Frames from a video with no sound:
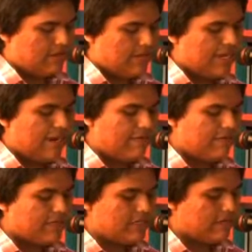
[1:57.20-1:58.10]
And
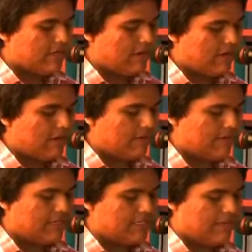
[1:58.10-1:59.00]
everywhere she would go,
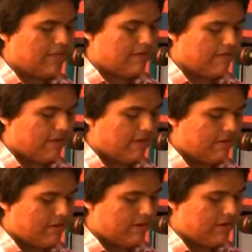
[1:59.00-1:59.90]
that smell would
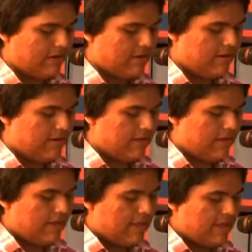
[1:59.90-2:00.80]
follow her.
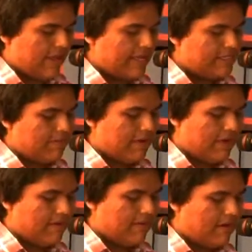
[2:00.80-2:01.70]
As the
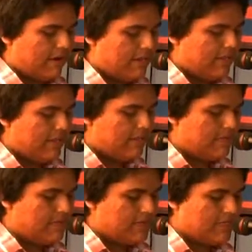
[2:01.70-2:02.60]
party wore on, the rooms